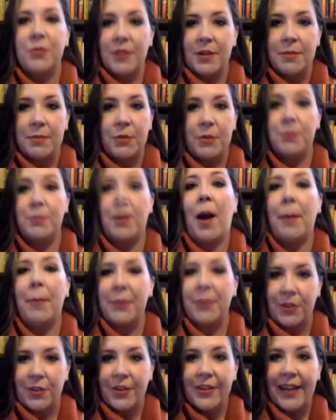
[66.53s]
the most
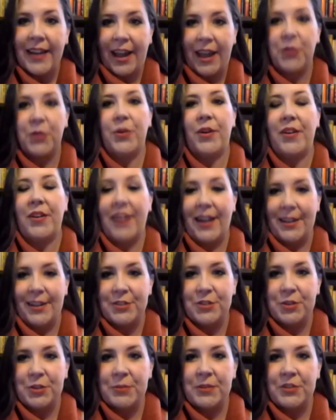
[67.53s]
popular category of
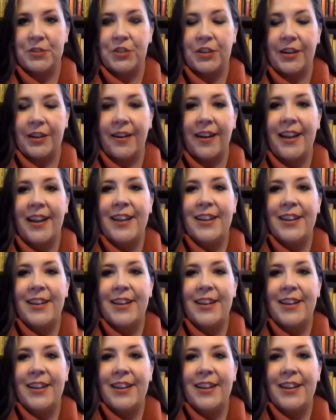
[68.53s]
costume this year.